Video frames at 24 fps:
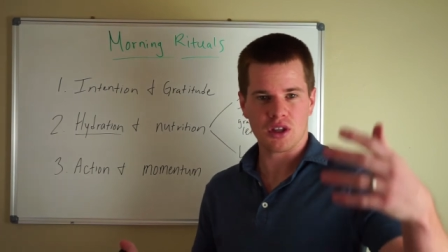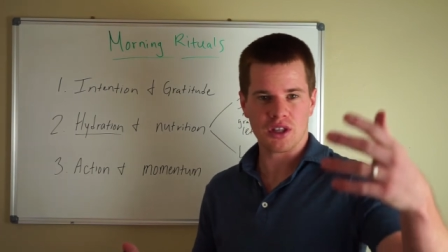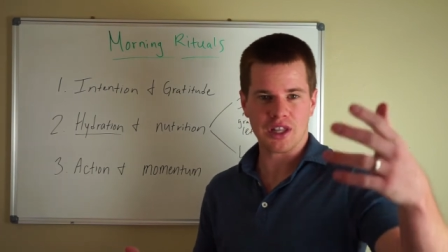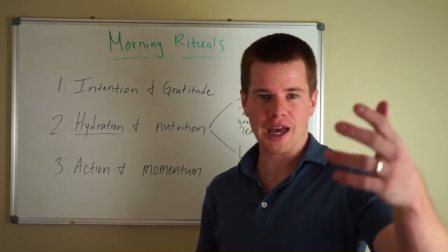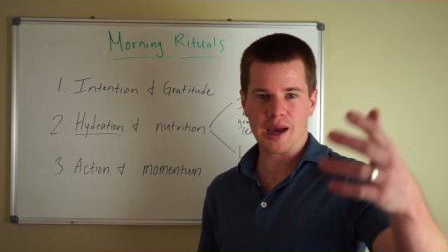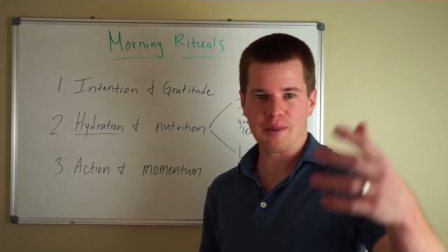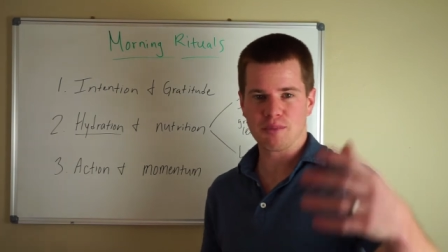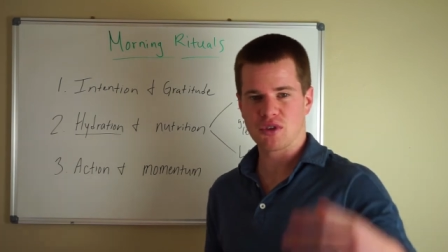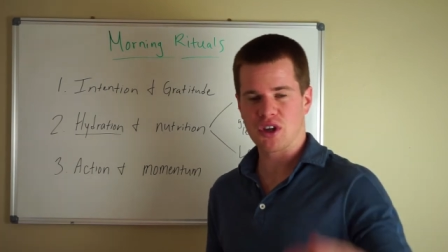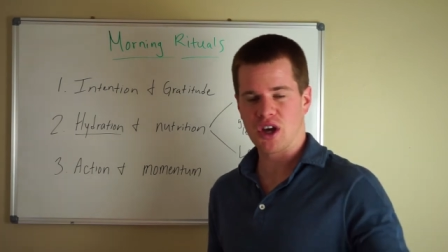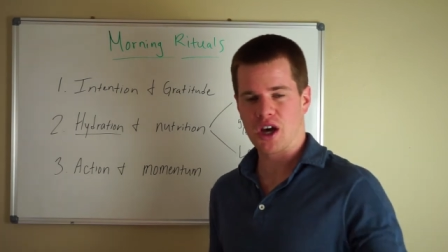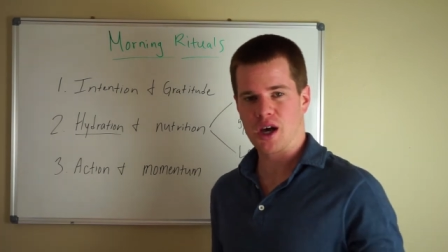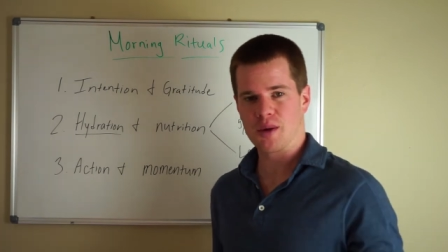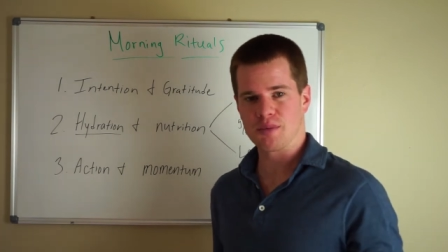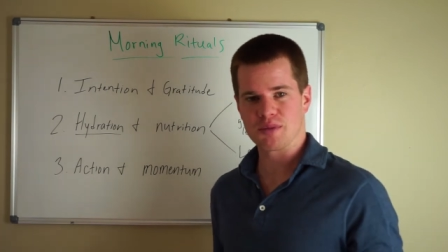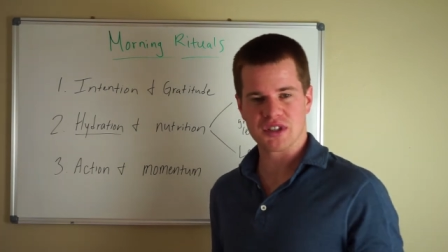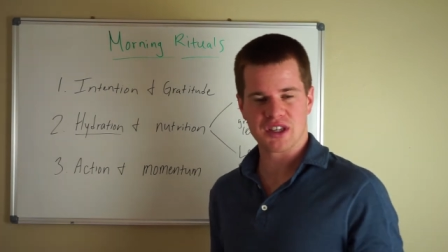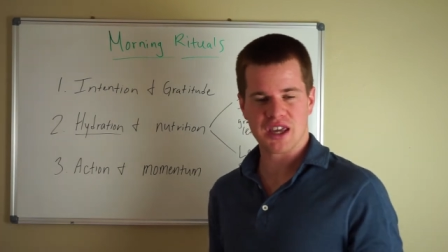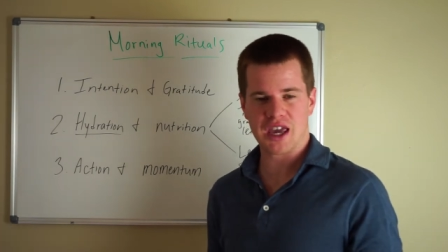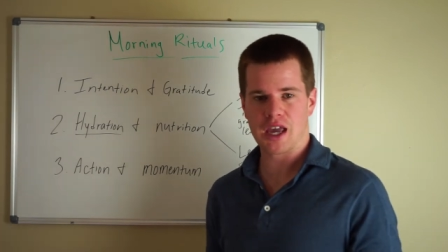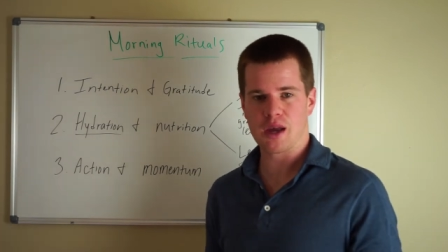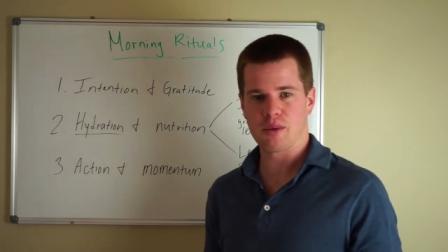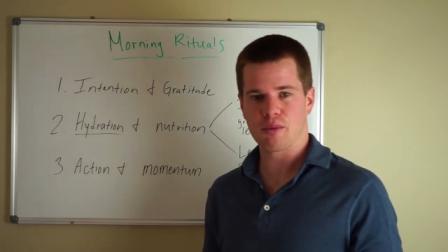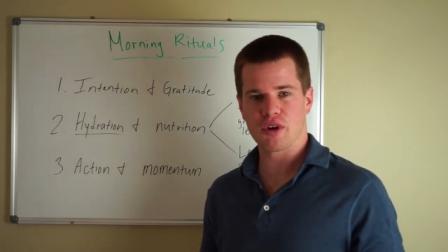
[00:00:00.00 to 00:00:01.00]

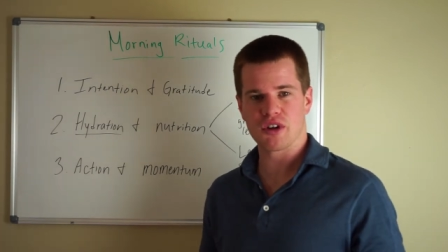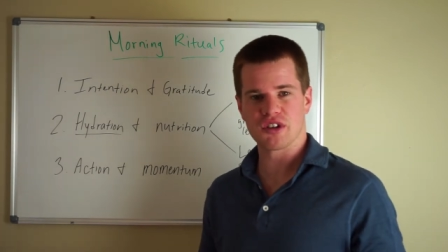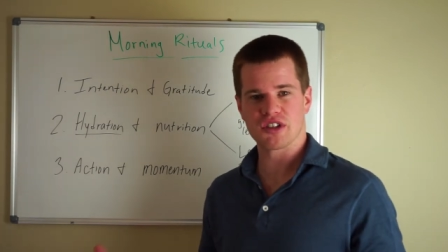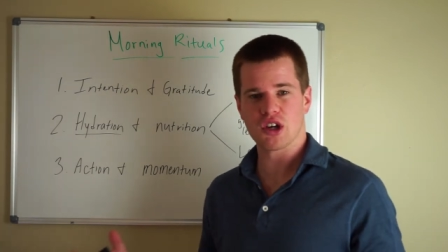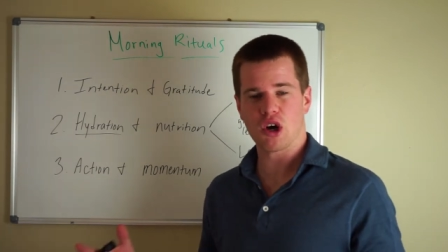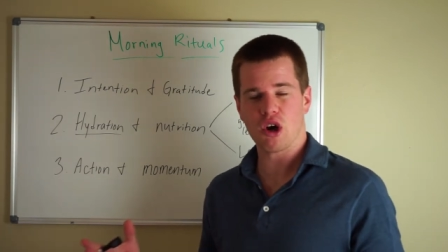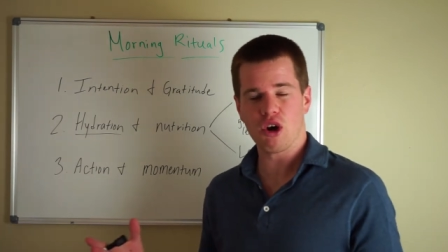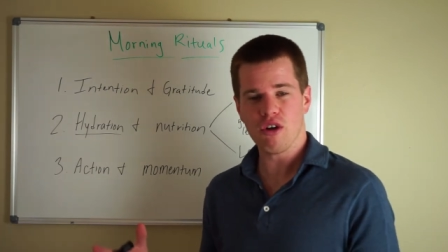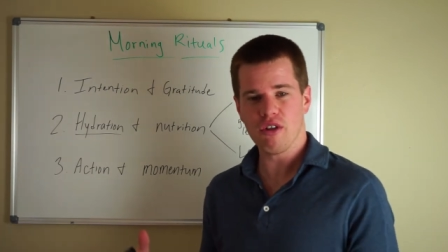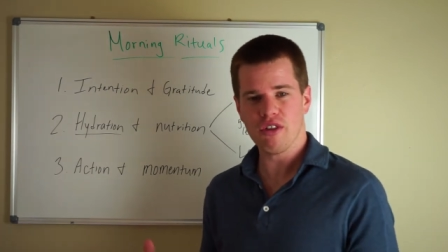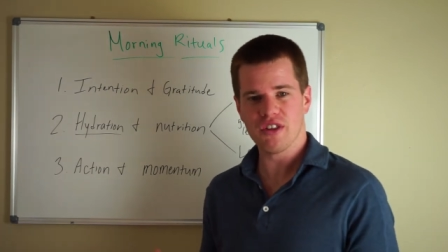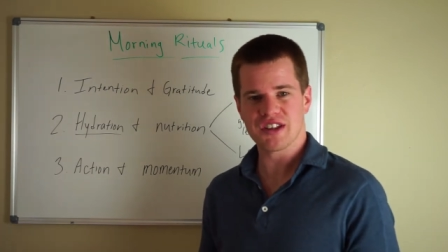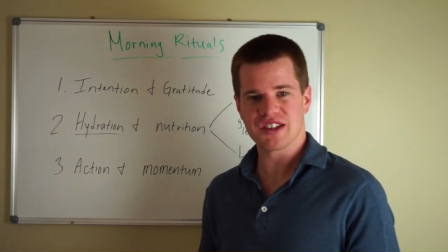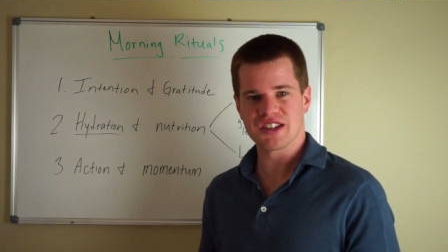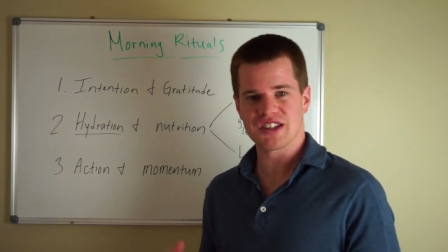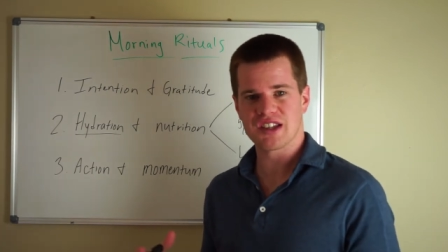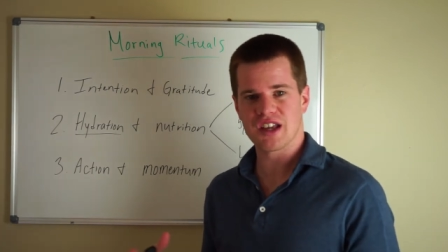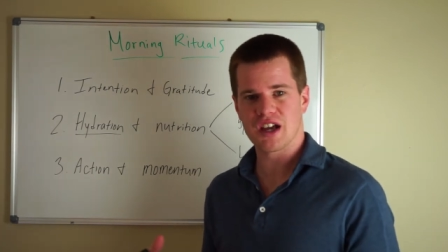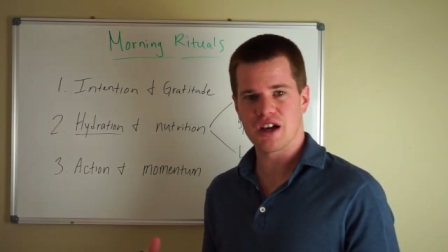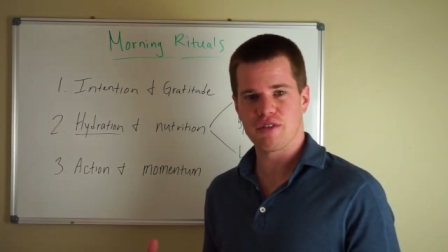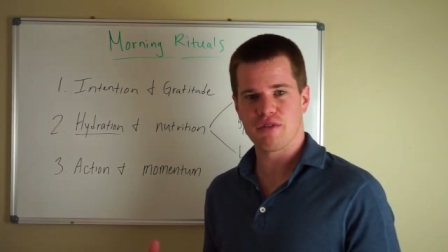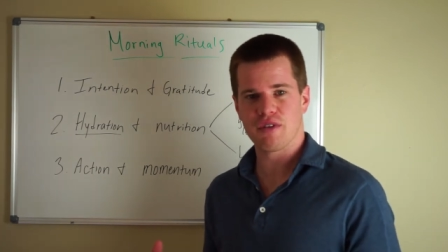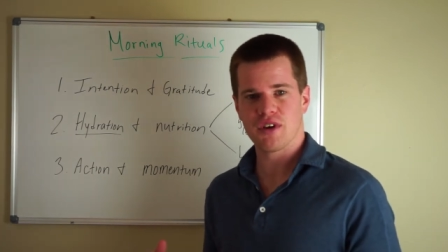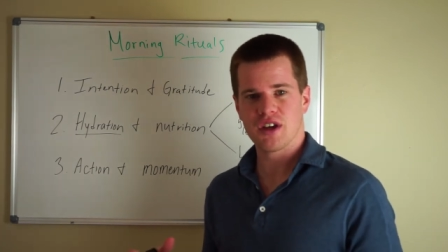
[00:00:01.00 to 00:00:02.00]
laptops, cameras, all this
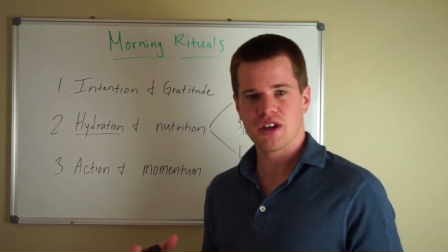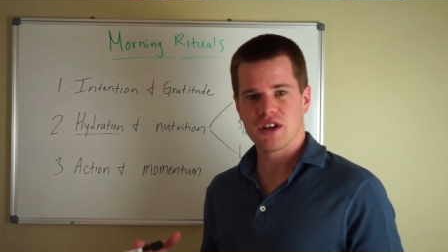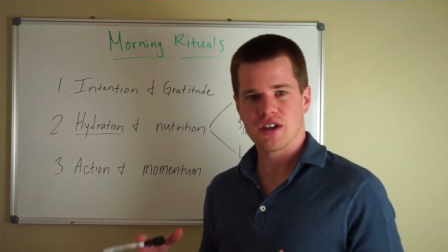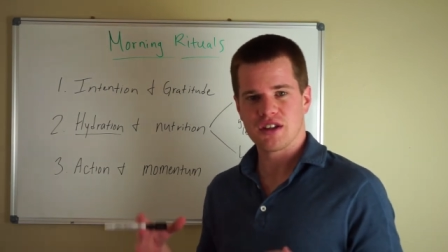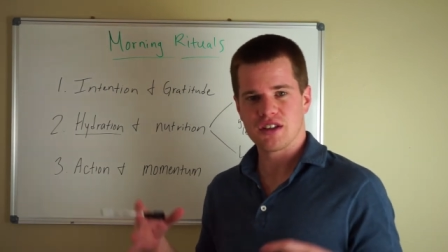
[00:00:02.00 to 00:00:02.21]
stuff